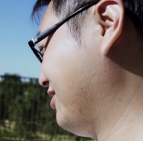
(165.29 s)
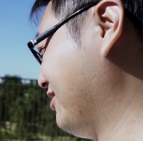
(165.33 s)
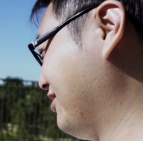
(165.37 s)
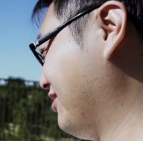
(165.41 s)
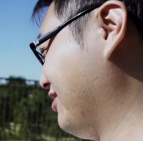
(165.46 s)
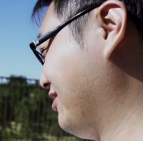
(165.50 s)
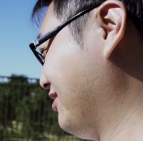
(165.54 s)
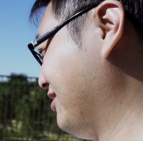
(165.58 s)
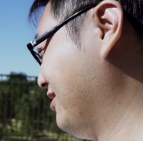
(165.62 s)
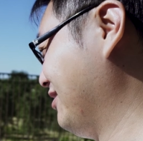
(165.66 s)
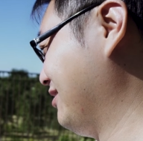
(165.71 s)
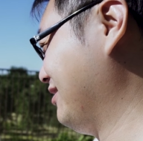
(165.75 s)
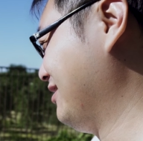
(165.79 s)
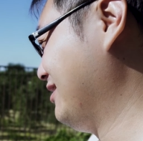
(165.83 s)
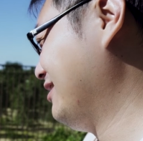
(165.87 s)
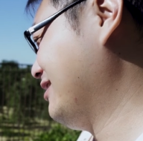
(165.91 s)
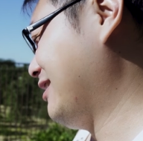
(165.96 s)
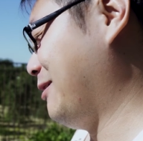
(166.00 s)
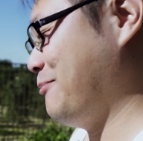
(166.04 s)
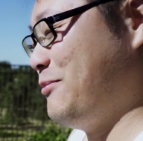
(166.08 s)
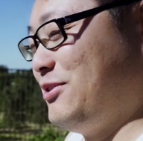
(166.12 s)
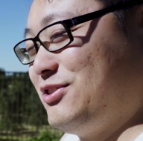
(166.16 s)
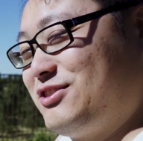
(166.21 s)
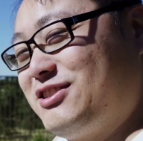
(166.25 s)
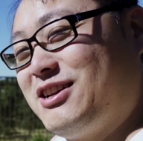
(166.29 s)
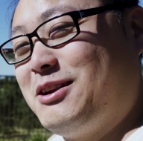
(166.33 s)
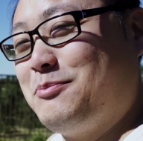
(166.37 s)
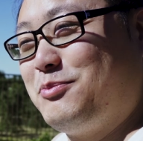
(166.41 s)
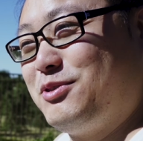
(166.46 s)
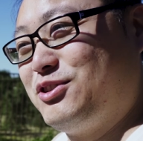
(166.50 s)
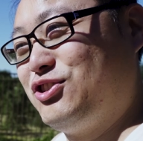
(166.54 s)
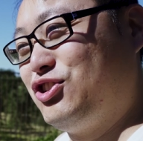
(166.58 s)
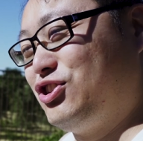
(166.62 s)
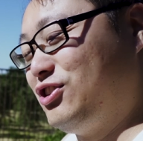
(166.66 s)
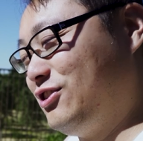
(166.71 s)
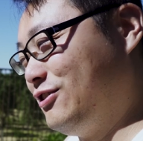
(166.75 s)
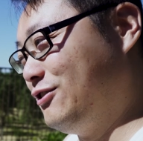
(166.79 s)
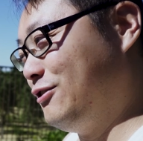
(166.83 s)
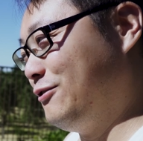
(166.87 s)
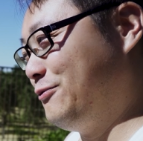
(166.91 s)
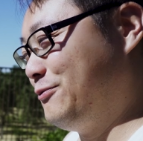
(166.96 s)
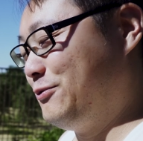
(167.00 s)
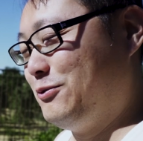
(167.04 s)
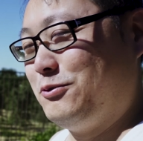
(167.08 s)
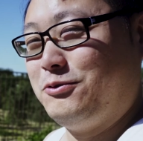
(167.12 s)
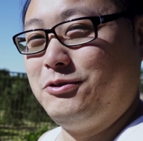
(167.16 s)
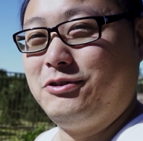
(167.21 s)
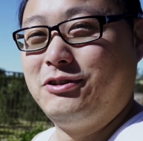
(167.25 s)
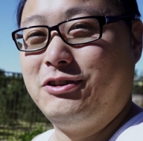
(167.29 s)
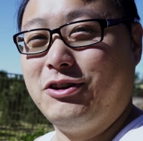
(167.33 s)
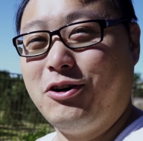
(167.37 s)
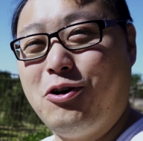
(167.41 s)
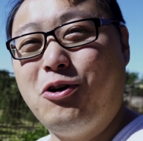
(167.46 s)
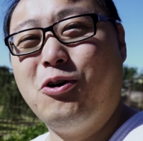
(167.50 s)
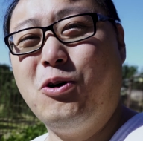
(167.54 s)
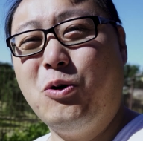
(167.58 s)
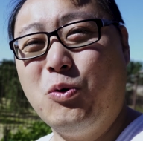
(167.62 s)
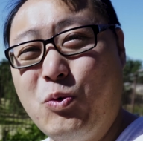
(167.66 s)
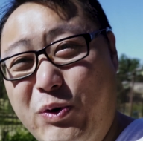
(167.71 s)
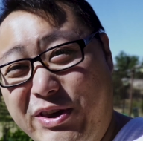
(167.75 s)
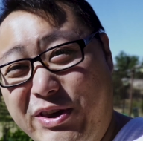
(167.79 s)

Yeah. I mean, it's gonna be chill for the whole